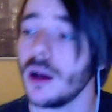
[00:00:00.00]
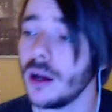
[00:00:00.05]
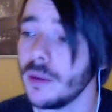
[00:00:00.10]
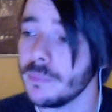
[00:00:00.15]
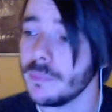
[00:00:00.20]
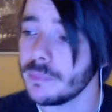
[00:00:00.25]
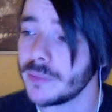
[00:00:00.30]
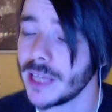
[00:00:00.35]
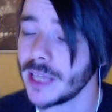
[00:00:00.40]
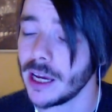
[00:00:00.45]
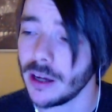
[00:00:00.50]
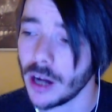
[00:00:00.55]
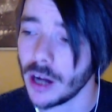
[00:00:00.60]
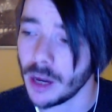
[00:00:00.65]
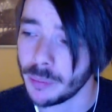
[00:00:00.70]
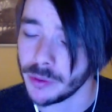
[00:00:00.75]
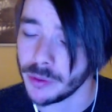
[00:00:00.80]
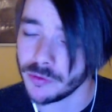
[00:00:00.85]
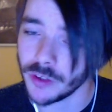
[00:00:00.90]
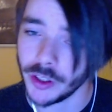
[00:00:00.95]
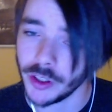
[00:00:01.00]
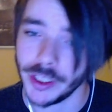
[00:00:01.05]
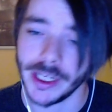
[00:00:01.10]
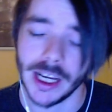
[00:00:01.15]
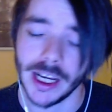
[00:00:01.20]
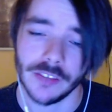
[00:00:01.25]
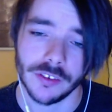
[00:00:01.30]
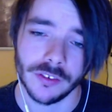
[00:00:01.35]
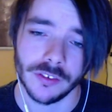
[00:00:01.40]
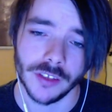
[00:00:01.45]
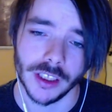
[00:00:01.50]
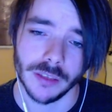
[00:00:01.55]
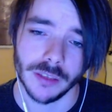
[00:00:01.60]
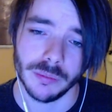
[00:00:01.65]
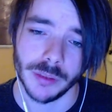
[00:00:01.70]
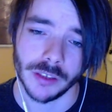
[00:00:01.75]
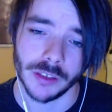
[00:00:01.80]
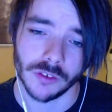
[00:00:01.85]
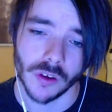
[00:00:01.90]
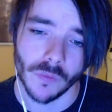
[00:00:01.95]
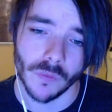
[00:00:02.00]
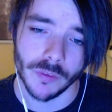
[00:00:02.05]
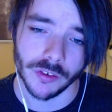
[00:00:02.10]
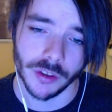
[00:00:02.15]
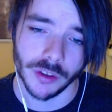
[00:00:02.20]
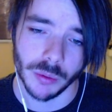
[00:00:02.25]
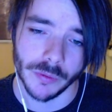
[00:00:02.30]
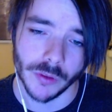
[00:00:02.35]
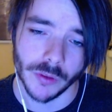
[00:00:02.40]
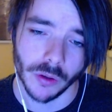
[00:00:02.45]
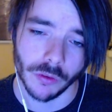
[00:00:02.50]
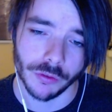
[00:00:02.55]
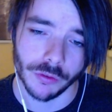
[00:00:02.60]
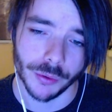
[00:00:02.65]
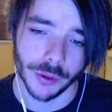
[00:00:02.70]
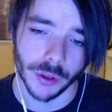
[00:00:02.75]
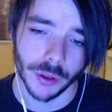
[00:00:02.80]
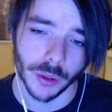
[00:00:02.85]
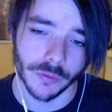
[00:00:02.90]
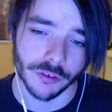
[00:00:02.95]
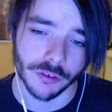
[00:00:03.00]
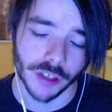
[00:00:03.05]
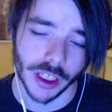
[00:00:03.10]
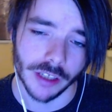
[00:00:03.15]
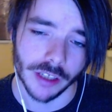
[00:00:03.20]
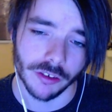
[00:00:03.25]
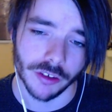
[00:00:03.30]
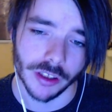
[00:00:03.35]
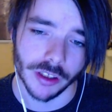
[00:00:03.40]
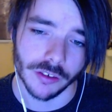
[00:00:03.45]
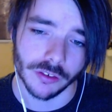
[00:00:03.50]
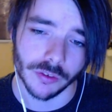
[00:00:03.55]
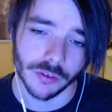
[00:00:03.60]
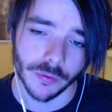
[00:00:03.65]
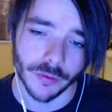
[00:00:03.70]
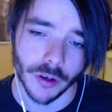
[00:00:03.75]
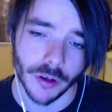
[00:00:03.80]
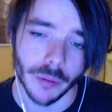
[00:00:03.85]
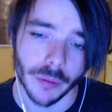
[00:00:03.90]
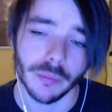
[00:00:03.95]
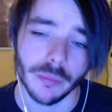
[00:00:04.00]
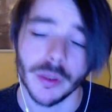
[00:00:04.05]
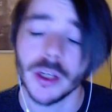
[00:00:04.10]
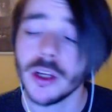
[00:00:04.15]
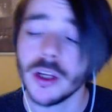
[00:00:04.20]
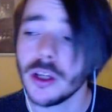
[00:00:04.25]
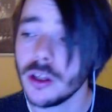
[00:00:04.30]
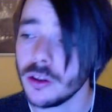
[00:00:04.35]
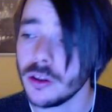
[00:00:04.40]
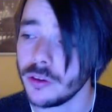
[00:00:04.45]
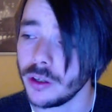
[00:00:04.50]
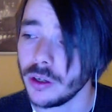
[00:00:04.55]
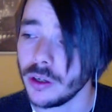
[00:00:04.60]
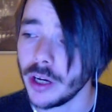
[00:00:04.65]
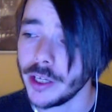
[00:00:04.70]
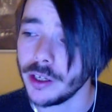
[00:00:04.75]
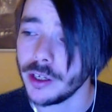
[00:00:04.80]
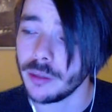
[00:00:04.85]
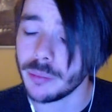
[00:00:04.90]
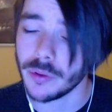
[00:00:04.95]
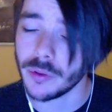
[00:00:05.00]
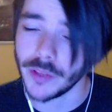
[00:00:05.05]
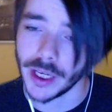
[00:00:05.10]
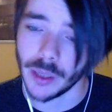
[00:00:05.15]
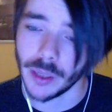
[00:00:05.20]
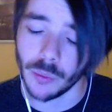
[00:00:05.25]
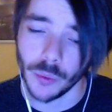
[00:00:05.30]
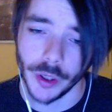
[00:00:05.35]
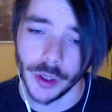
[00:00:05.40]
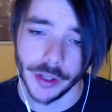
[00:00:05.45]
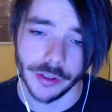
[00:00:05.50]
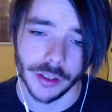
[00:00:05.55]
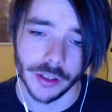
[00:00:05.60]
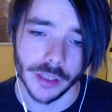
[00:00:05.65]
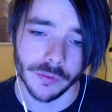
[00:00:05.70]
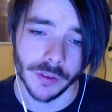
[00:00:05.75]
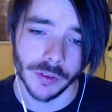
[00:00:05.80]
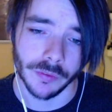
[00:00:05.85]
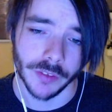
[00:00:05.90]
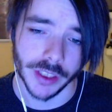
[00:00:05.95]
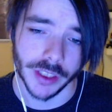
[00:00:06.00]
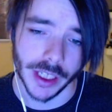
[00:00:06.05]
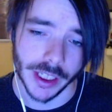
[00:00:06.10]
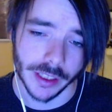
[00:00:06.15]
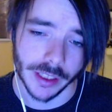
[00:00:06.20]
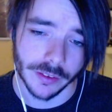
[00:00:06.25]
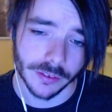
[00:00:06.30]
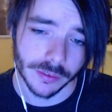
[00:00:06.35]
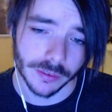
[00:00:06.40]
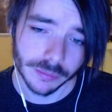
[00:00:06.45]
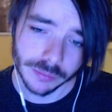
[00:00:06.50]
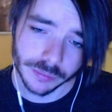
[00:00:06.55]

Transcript: get up and running as a team, because obviously we've gone through a lot of changes from the lineup that won I-58.